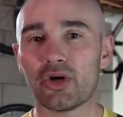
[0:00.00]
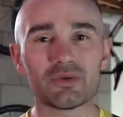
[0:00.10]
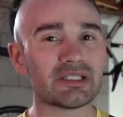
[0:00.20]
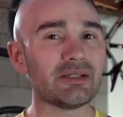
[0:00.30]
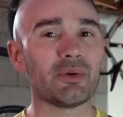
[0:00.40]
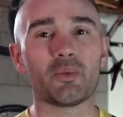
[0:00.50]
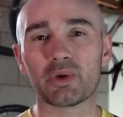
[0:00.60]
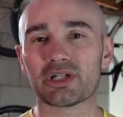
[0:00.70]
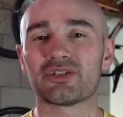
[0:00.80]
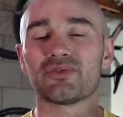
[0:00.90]
go see what
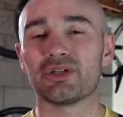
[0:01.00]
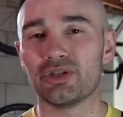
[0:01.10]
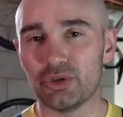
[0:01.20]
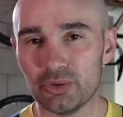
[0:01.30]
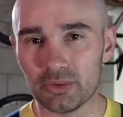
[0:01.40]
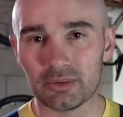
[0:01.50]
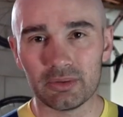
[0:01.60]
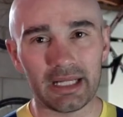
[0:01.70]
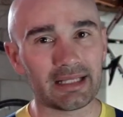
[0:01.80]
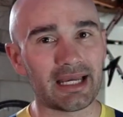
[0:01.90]
works for you.
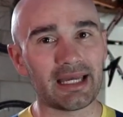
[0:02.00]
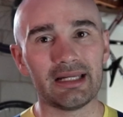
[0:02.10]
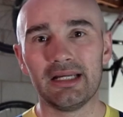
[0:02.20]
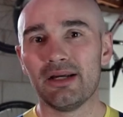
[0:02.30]
Like that